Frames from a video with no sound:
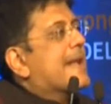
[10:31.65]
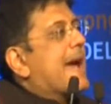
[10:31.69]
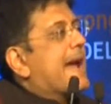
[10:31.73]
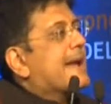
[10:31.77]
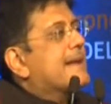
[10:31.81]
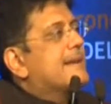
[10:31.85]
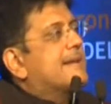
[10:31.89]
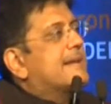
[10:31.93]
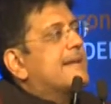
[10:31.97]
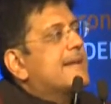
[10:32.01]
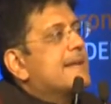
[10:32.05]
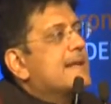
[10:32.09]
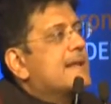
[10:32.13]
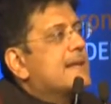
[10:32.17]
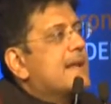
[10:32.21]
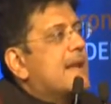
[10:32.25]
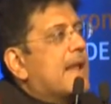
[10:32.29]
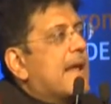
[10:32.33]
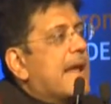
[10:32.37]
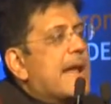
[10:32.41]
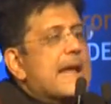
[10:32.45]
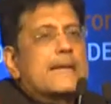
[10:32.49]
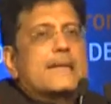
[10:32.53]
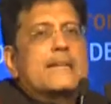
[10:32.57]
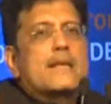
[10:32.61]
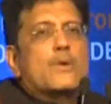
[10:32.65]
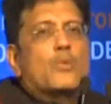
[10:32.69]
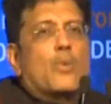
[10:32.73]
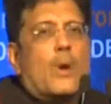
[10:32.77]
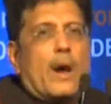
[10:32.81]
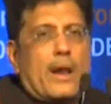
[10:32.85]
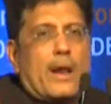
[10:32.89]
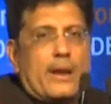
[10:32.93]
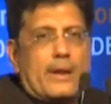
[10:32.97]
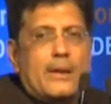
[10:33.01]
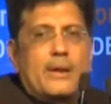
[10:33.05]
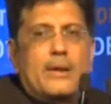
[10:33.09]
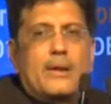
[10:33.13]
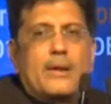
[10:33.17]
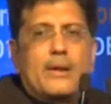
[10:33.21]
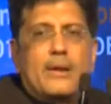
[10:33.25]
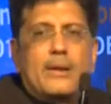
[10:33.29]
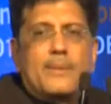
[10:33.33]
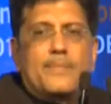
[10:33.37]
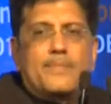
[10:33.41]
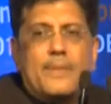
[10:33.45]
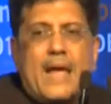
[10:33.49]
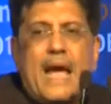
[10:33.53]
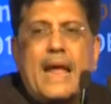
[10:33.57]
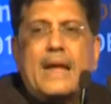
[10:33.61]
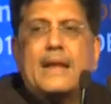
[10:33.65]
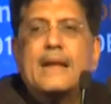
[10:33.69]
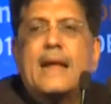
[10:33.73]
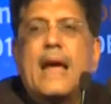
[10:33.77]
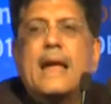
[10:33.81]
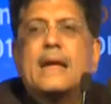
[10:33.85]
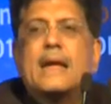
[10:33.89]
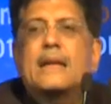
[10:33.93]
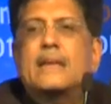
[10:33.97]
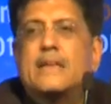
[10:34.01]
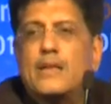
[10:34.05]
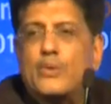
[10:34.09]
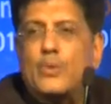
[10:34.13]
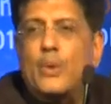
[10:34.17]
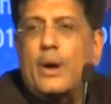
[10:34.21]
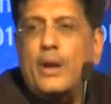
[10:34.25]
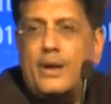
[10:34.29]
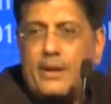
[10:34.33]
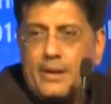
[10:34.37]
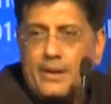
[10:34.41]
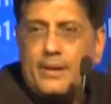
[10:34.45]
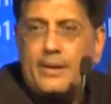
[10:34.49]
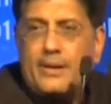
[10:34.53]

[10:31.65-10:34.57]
1981 and 91.